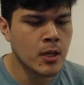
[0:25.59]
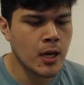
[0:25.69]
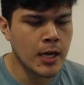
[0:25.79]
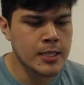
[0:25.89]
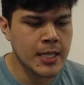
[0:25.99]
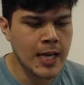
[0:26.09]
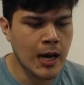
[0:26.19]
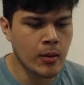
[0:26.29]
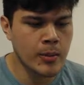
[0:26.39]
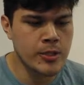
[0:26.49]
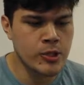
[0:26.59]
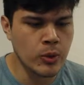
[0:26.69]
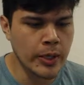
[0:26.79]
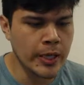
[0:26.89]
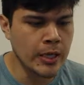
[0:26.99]
It's kind of how I'm
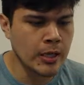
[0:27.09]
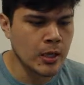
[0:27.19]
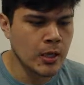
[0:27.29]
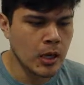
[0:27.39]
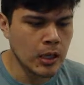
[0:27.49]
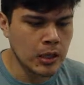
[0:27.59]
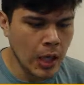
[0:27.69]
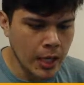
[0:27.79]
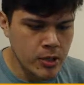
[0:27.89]
enjoying it a lot.